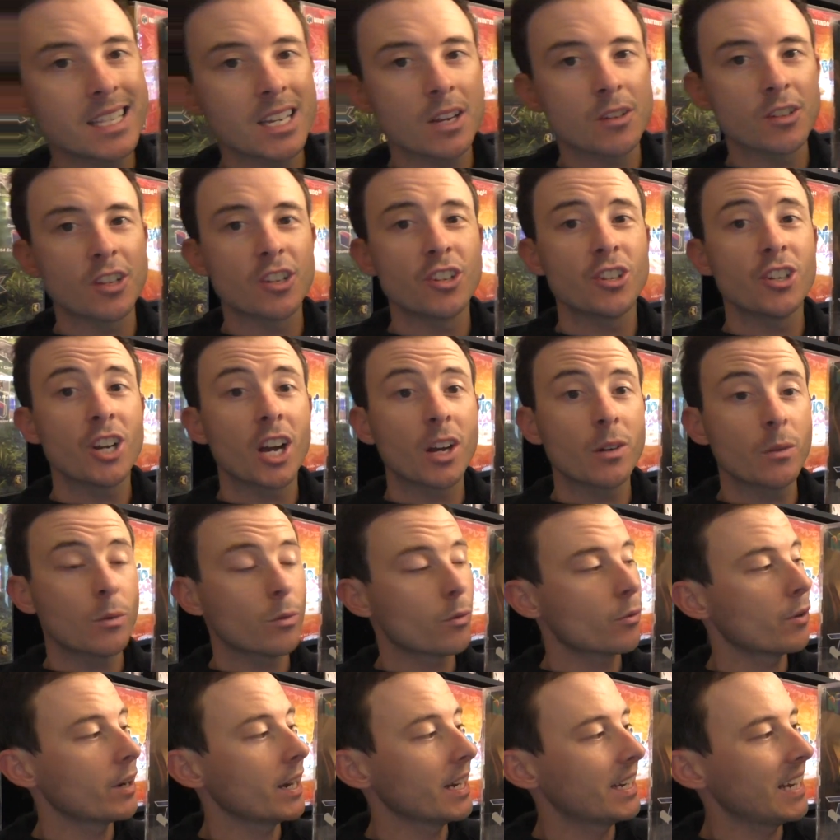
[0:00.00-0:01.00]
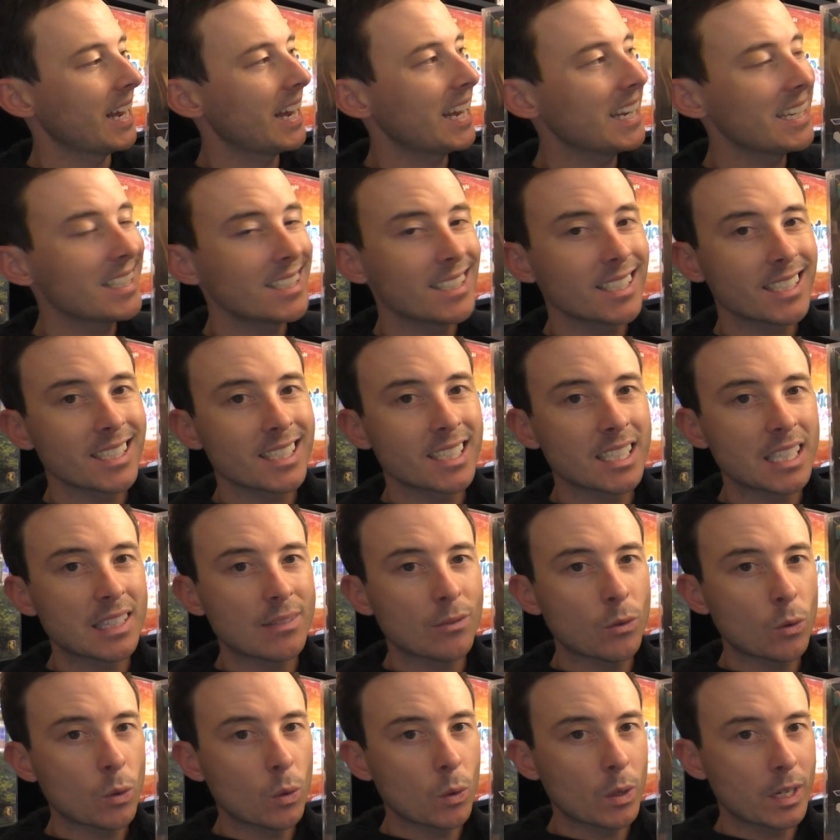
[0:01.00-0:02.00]
there's a jungle green
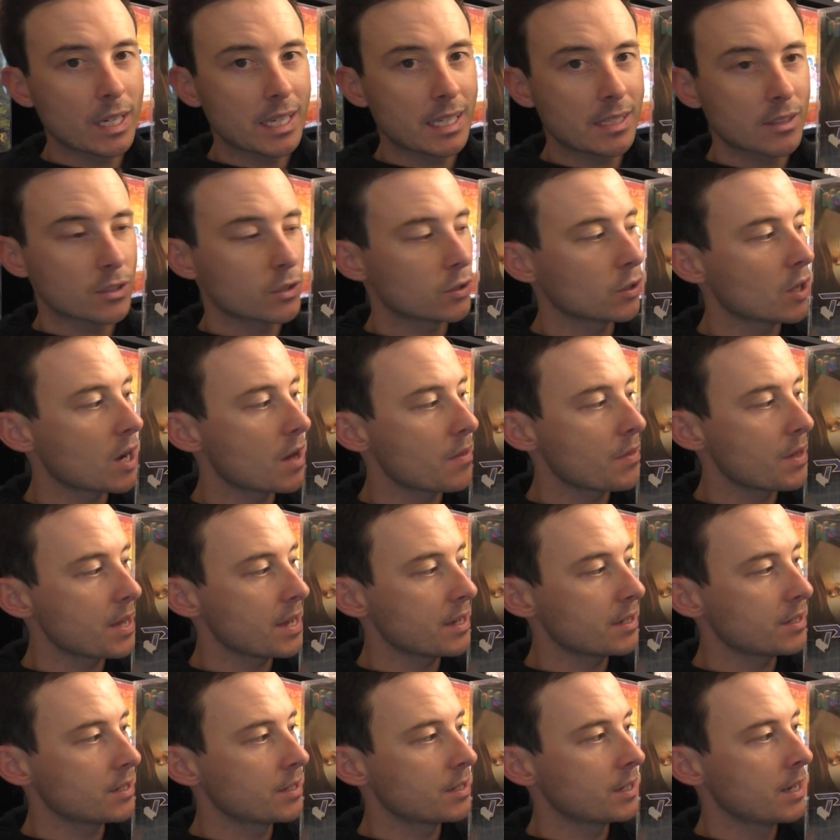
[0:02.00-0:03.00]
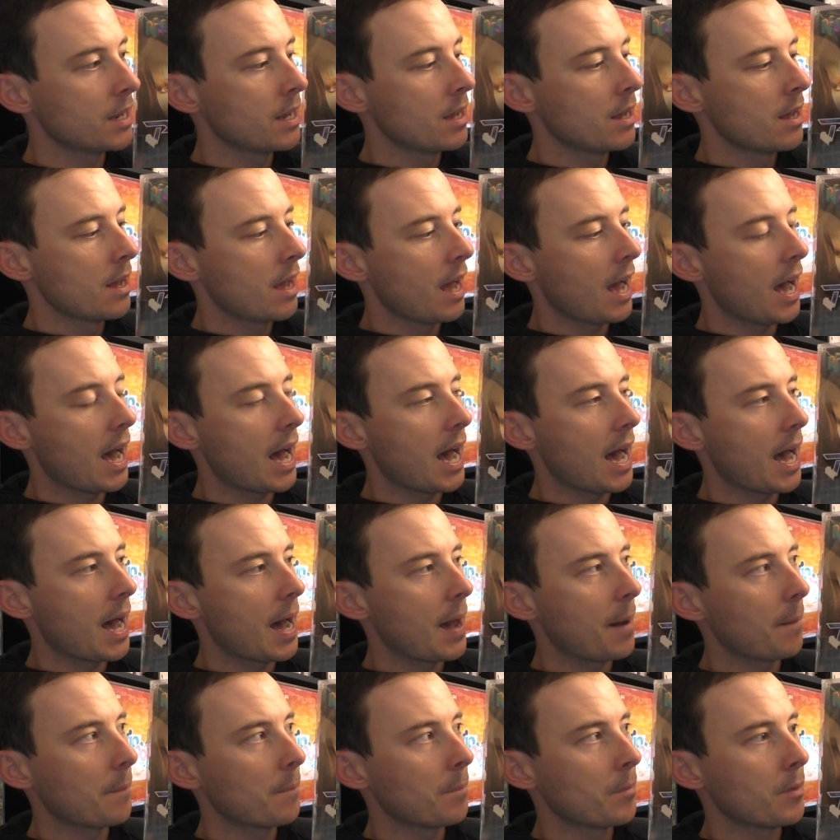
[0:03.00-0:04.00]
N64 inside this.
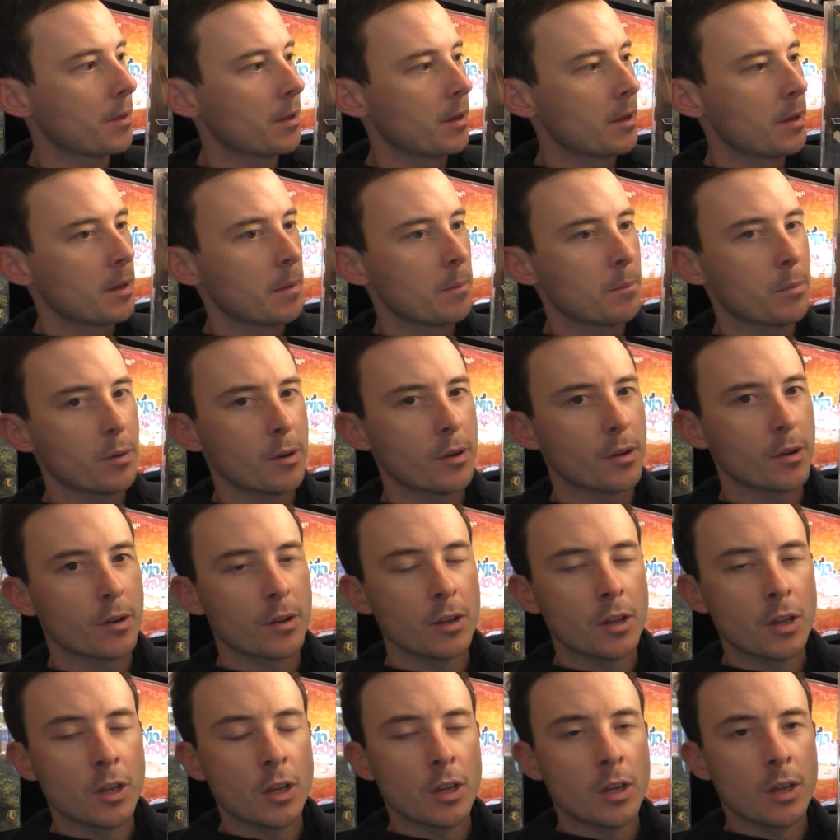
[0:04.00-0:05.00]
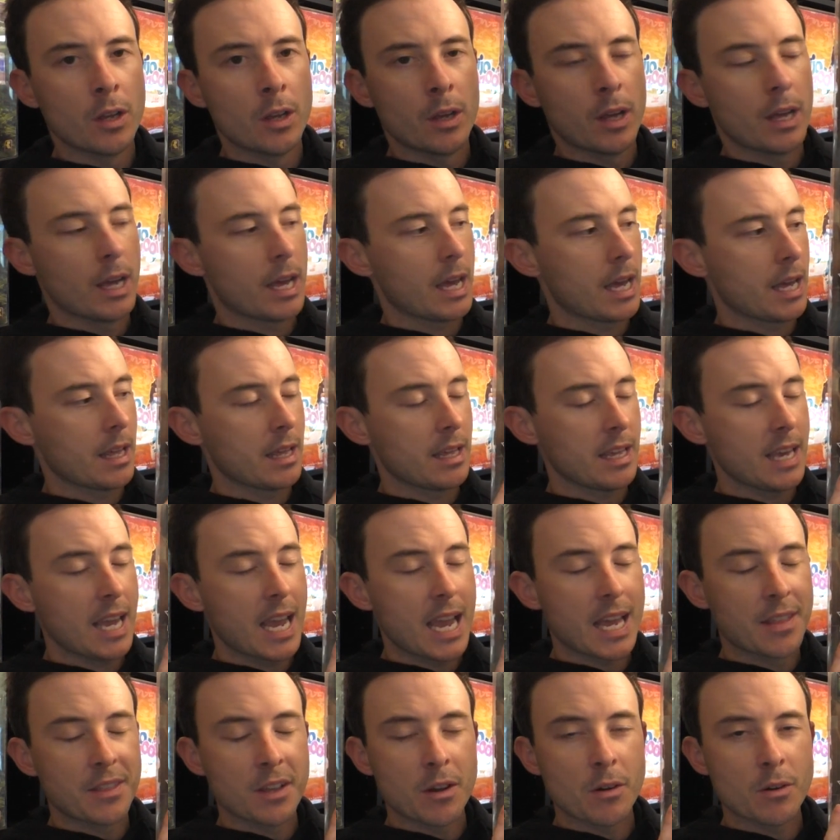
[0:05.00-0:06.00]
But
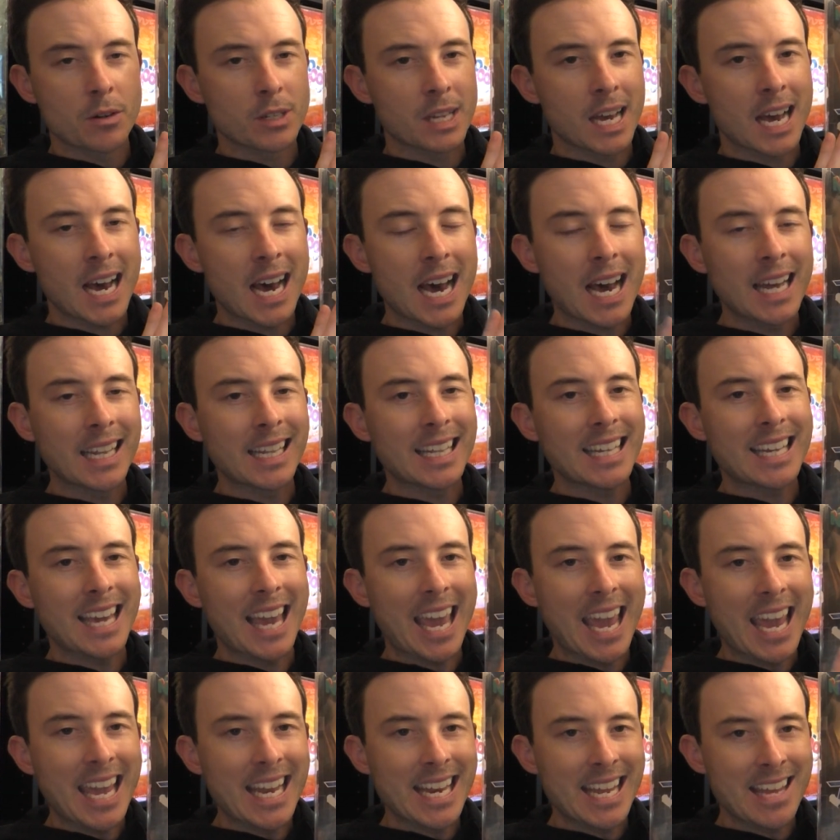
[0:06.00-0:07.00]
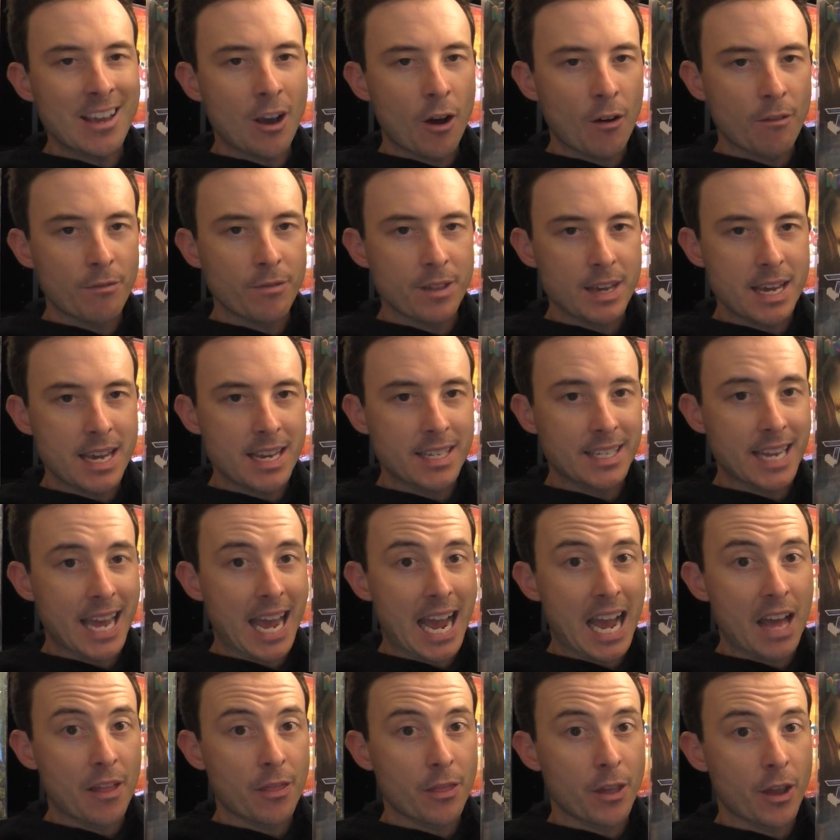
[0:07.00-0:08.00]
yeah, there is hardly any of these
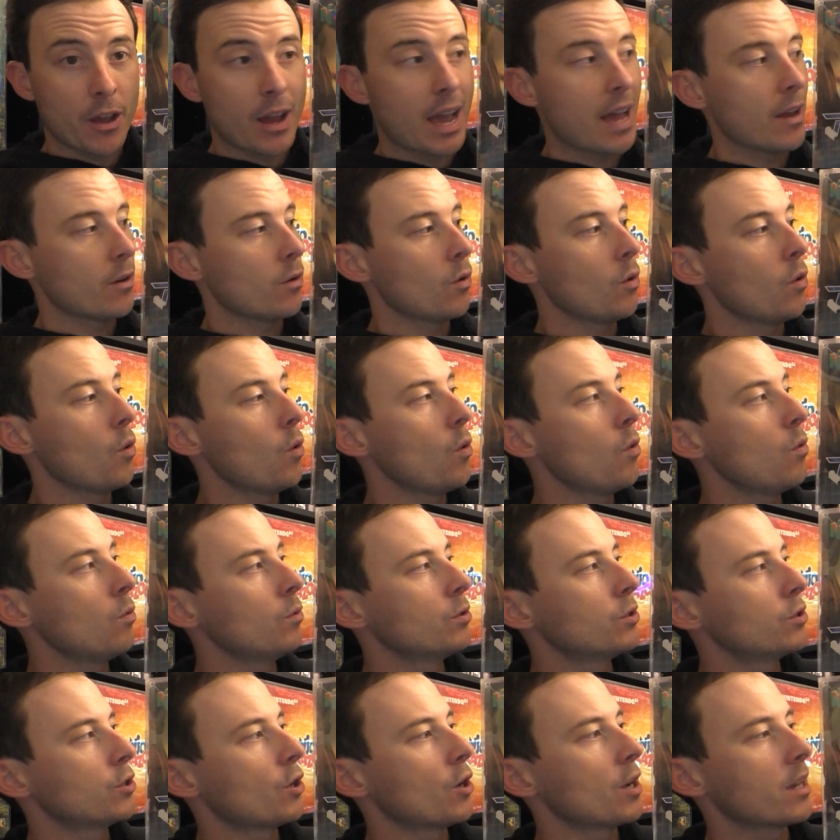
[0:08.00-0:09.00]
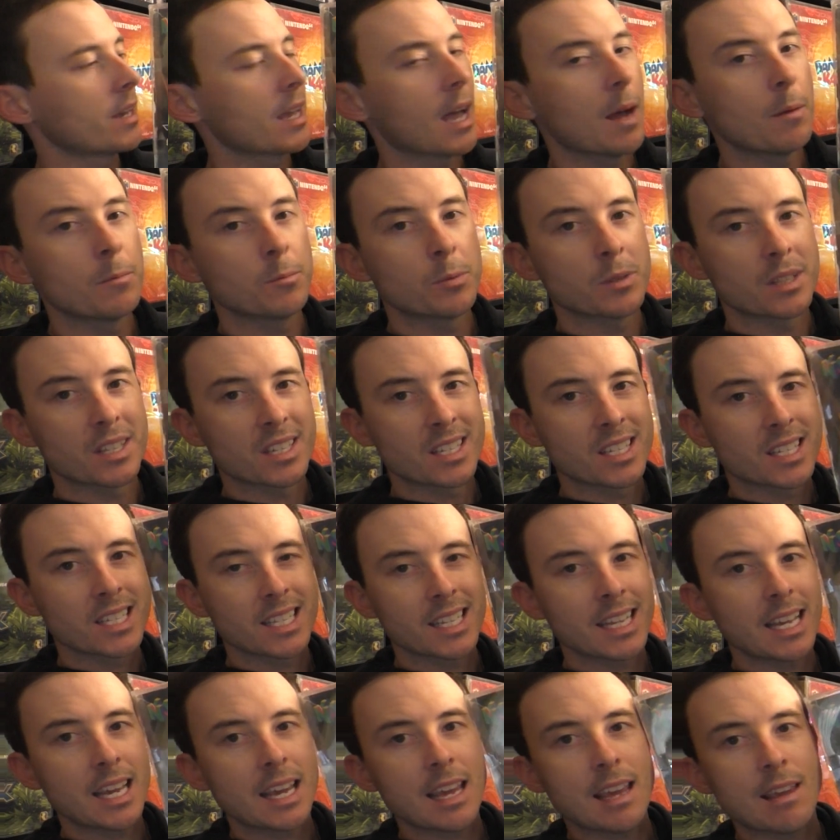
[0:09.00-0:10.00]
out there at all. So it comes with a
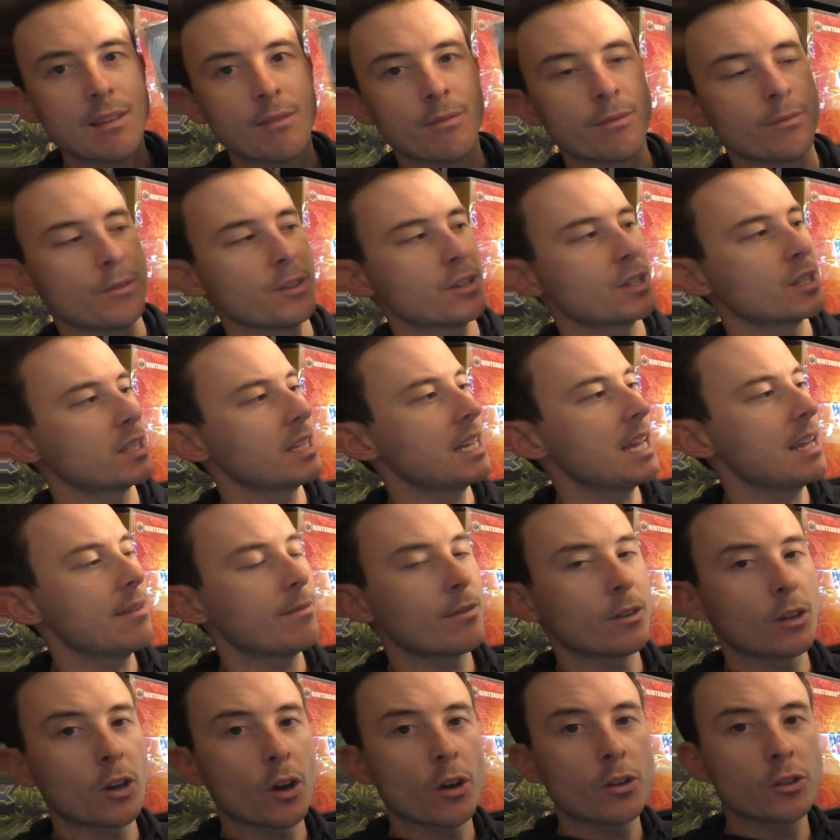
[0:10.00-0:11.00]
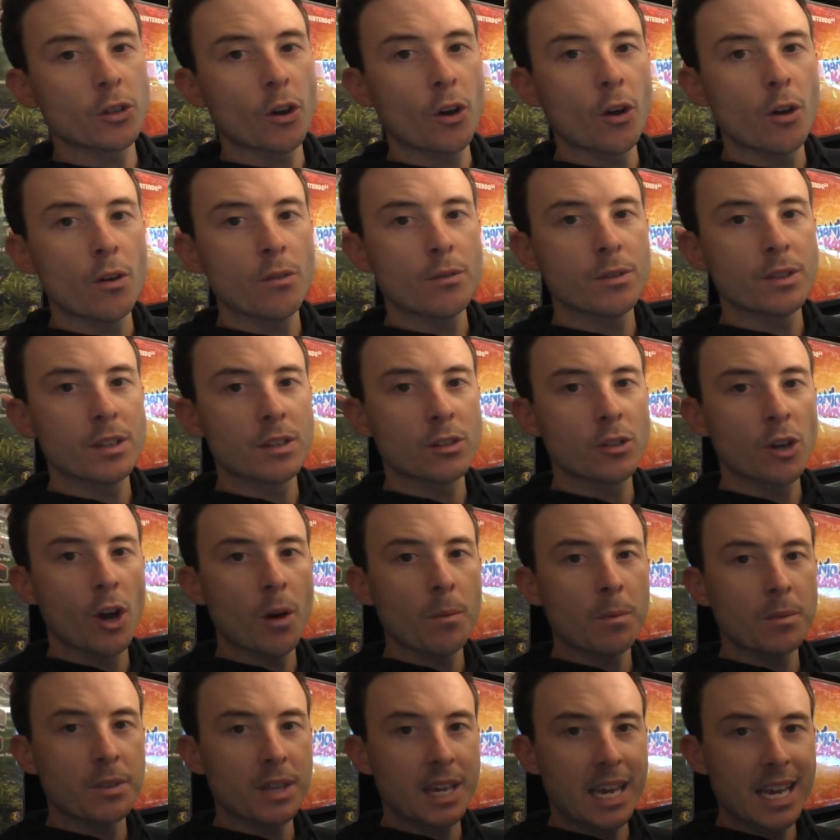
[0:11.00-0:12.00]
sleeve. The sleeve goes over the
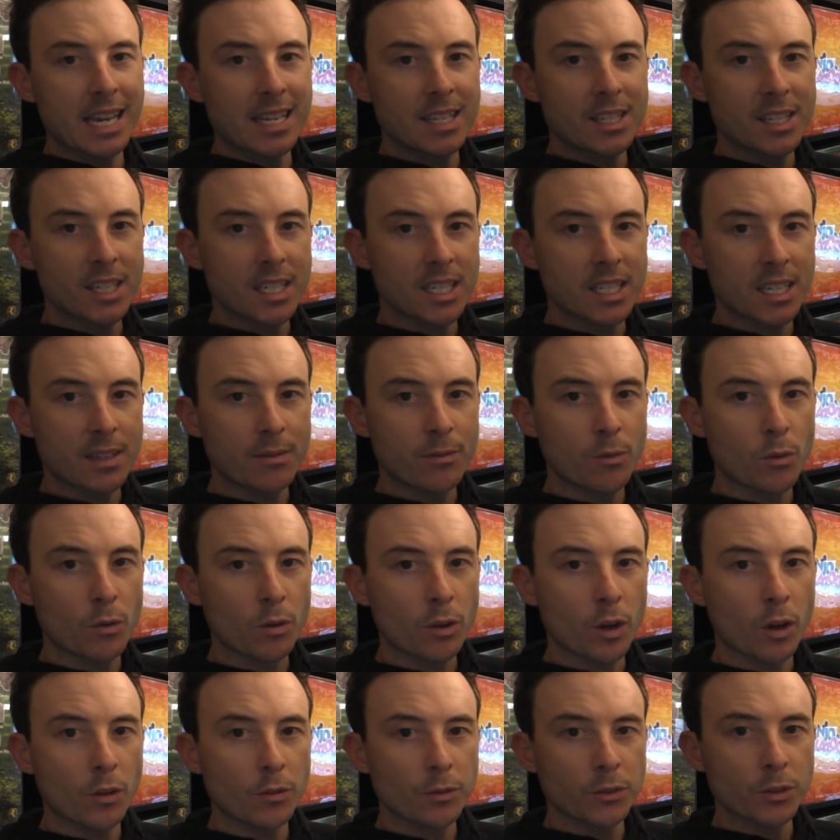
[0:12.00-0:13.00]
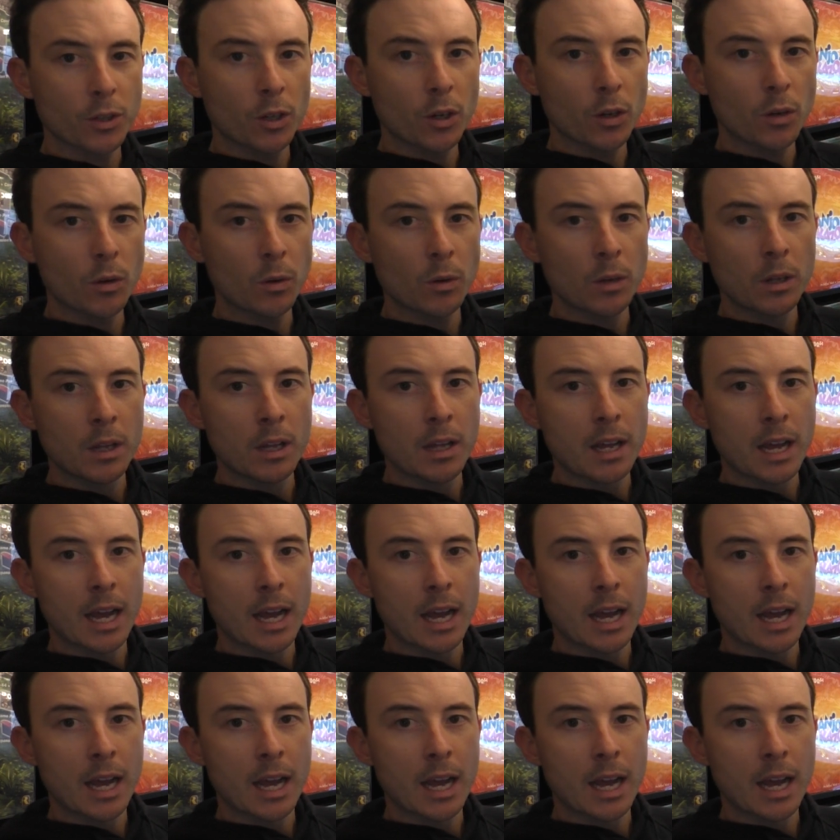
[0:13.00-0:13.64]
top of the N64 console,